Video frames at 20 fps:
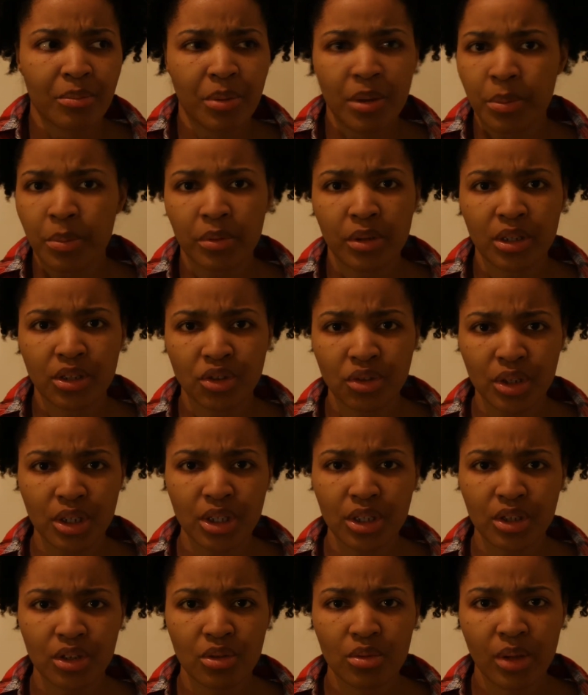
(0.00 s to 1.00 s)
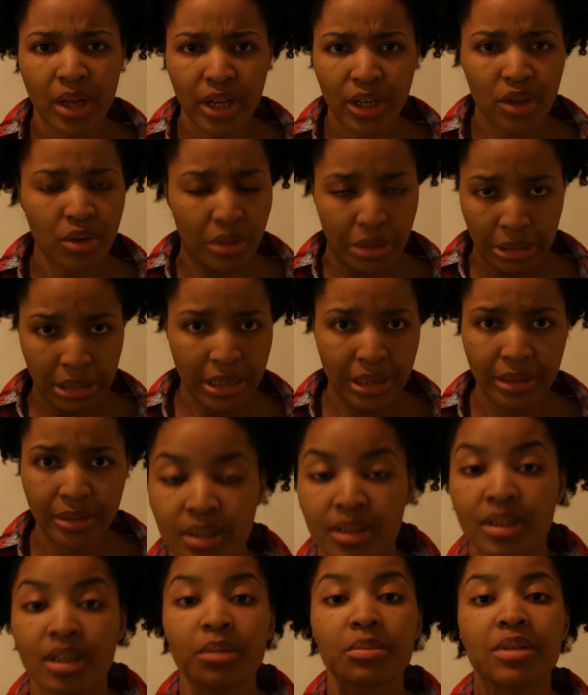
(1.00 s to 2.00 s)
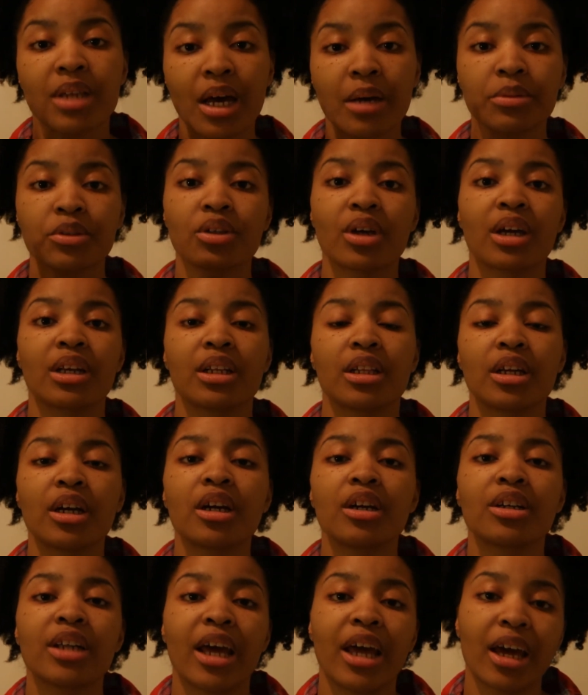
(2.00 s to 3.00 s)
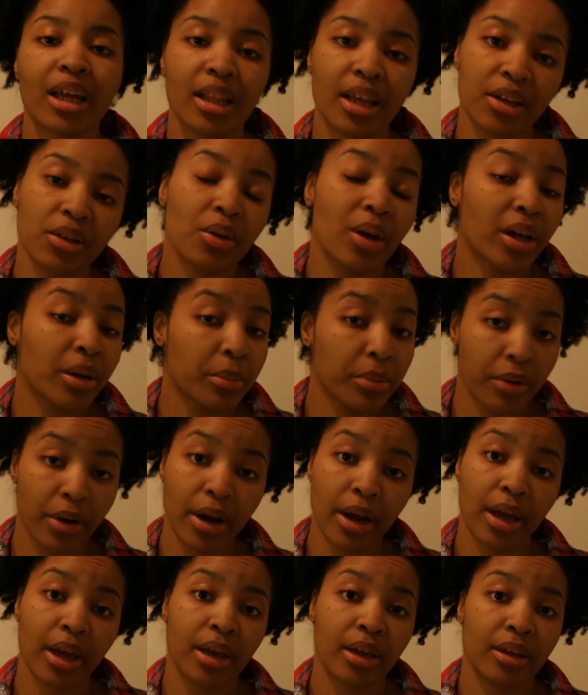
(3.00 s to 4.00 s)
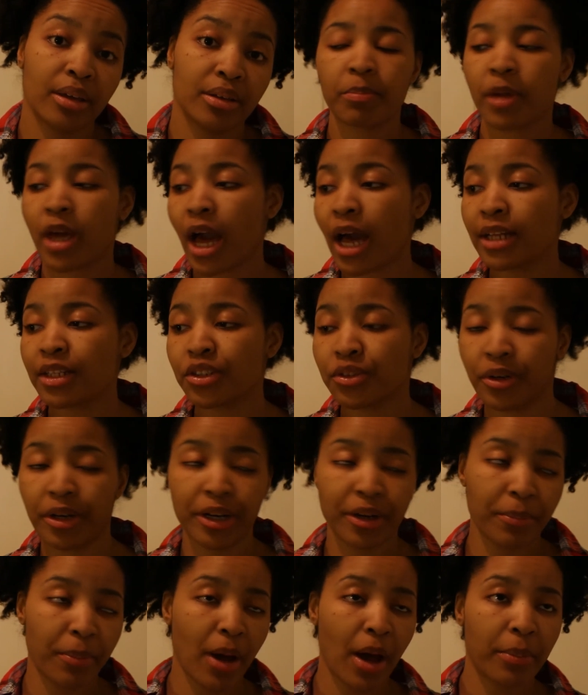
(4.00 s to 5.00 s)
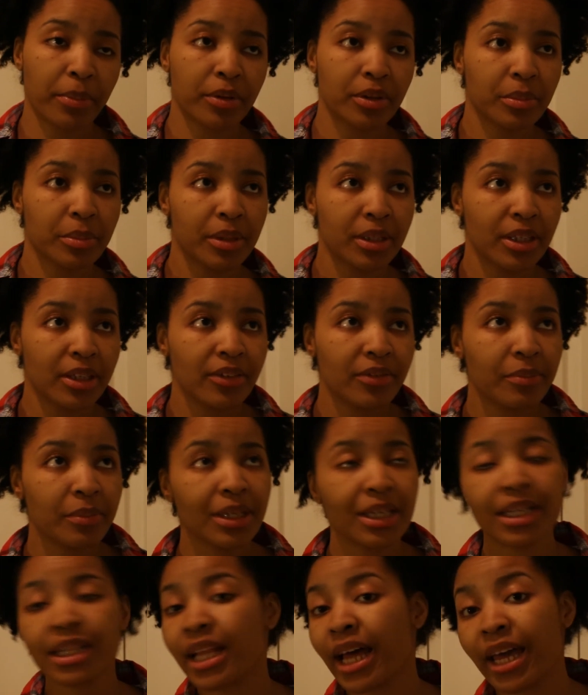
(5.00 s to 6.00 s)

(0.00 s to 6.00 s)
people are treating you like you're nuts. Sometimes you gotta learn to act like you got a brain. Contrary to popular belief, men